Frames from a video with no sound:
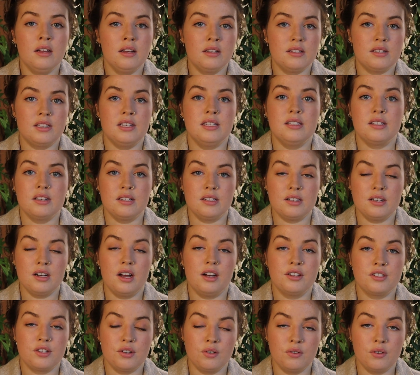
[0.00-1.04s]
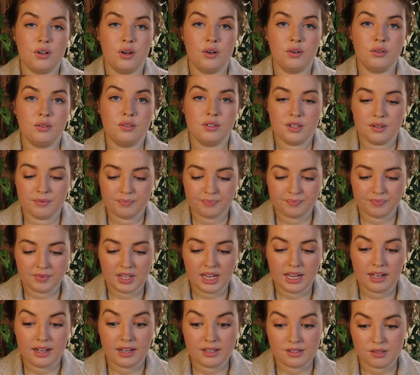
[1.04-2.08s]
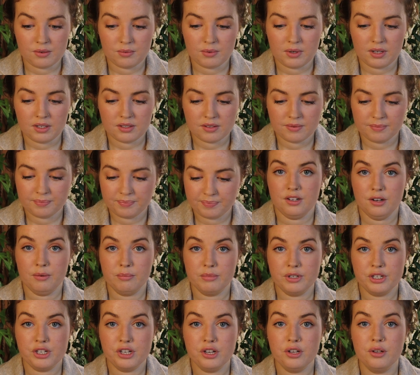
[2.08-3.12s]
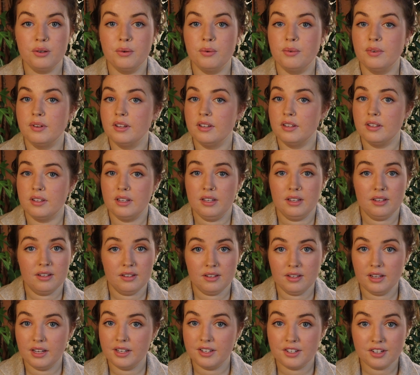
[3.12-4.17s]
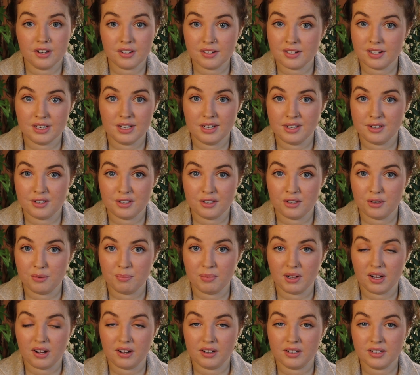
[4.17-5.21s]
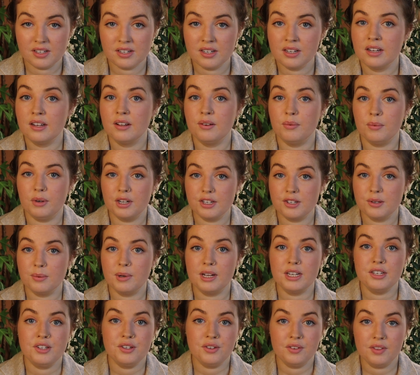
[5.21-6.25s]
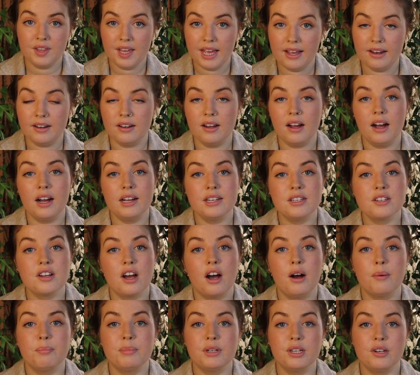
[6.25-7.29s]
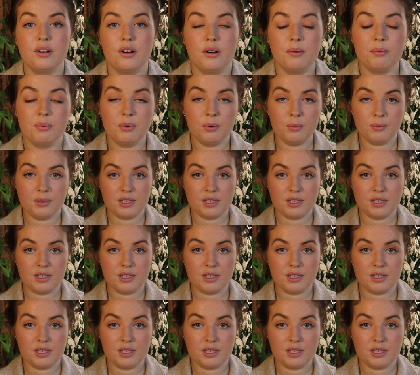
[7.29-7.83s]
since it's not so cold as it was. Number two, it doesn't need a new pot. What do I do then? I top it up